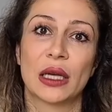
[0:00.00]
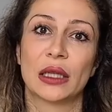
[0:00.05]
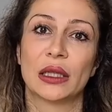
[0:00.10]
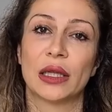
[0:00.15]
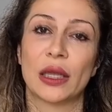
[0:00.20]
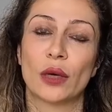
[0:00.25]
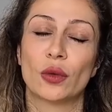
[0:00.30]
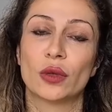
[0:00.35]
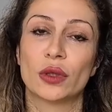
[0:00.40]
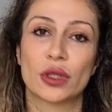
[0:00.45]

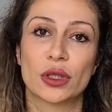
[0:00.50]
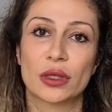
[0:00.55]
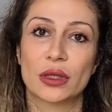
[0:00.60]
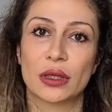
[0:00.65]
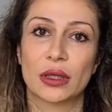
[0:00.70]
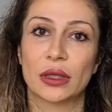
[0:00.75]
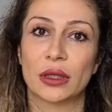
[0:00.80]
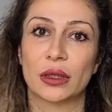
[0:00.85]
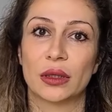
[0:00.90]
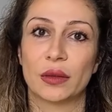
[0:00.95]
they would just,
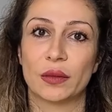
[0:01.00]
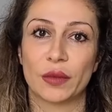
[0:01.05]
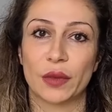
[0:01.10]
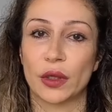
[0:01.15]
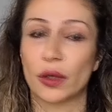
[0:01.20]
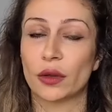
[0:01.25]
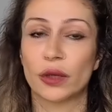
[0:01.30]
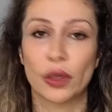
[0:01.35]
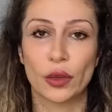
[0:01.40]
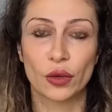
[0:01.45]

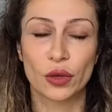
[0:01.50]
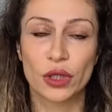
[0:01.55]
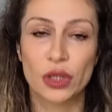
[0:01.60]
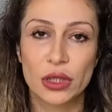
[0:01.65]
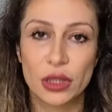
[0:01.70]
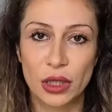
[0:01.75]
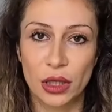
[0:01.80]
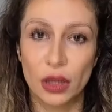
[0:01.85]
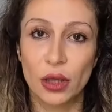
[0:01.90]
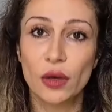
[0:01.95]
they would
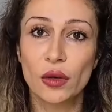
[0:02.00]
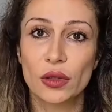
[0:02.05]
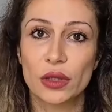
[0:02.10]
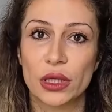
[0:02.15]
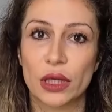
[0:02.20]
just close.